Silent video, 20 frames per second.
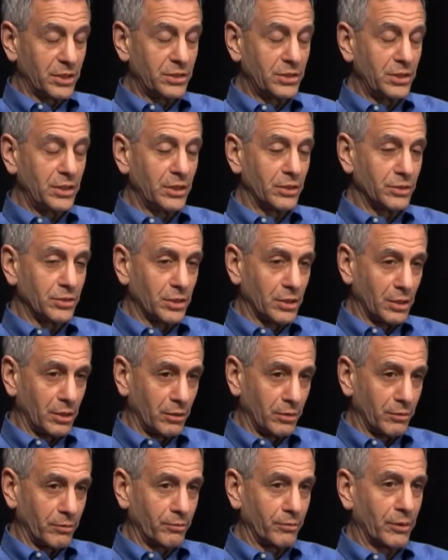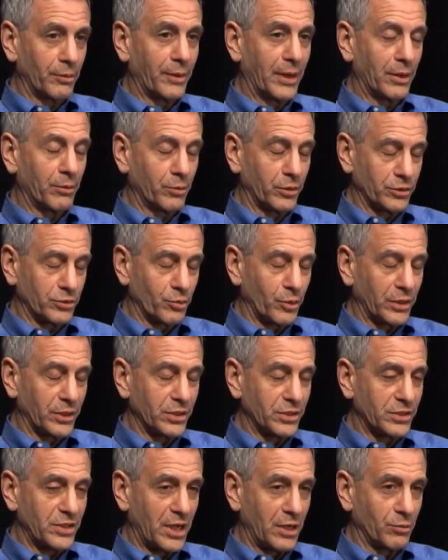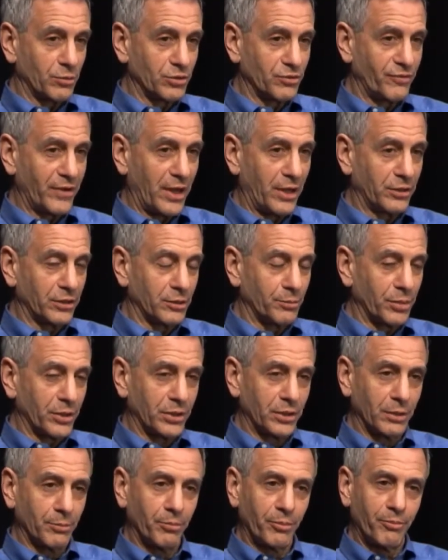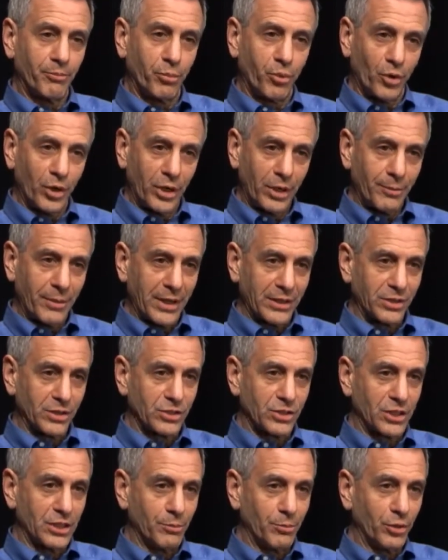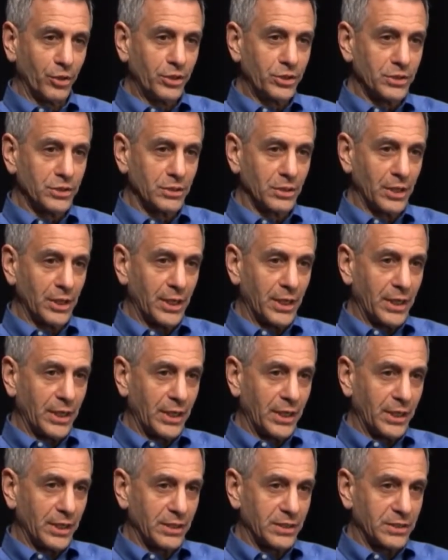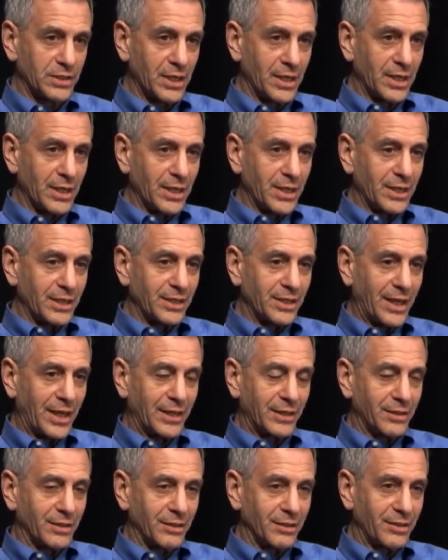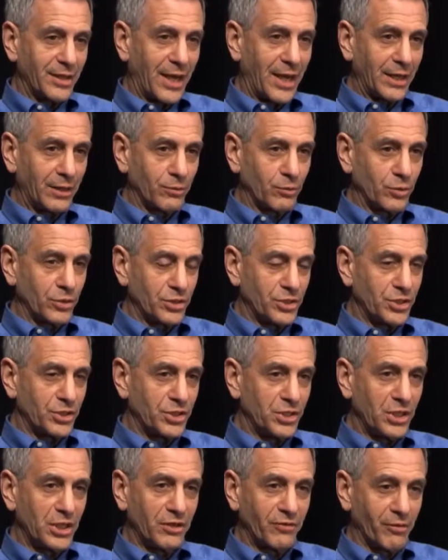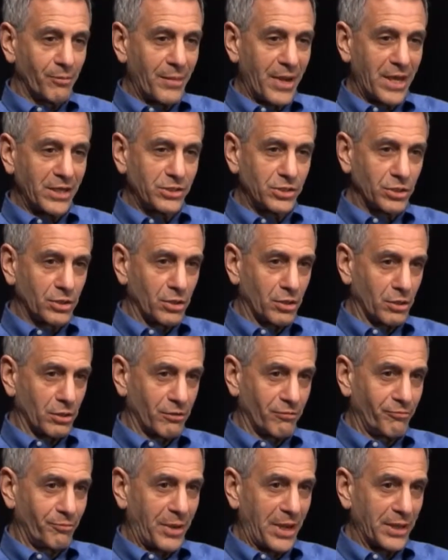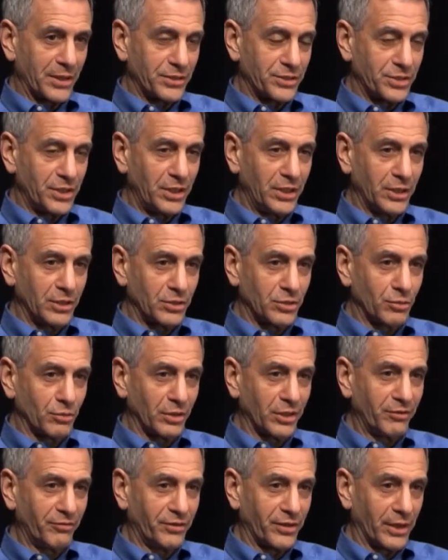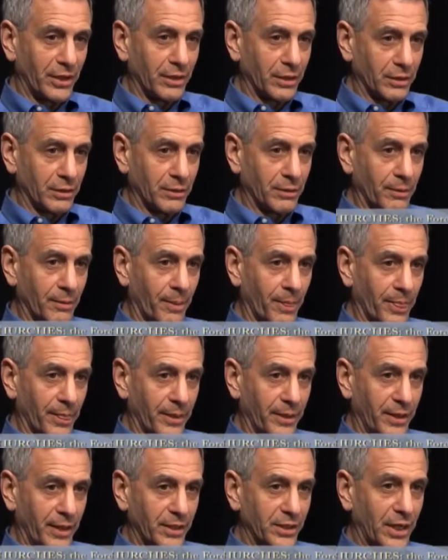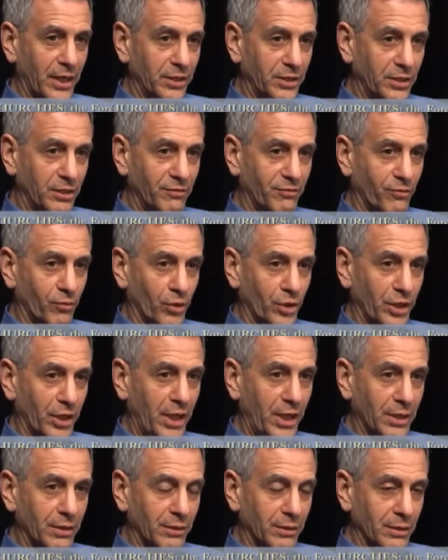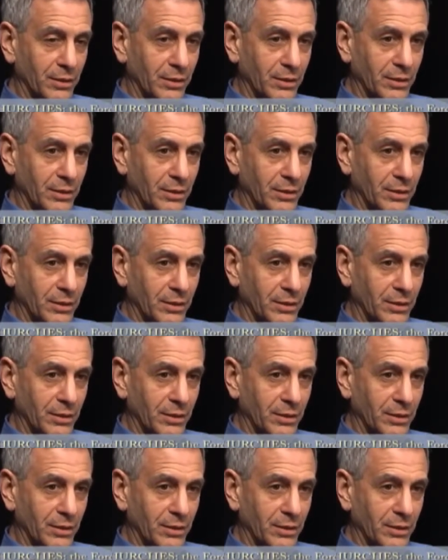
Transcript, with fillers: 60 years ago, about was when the state was founded. But the point about this kibbutz is that that was the scene of a massacre of Palestinians who lived there in 1948.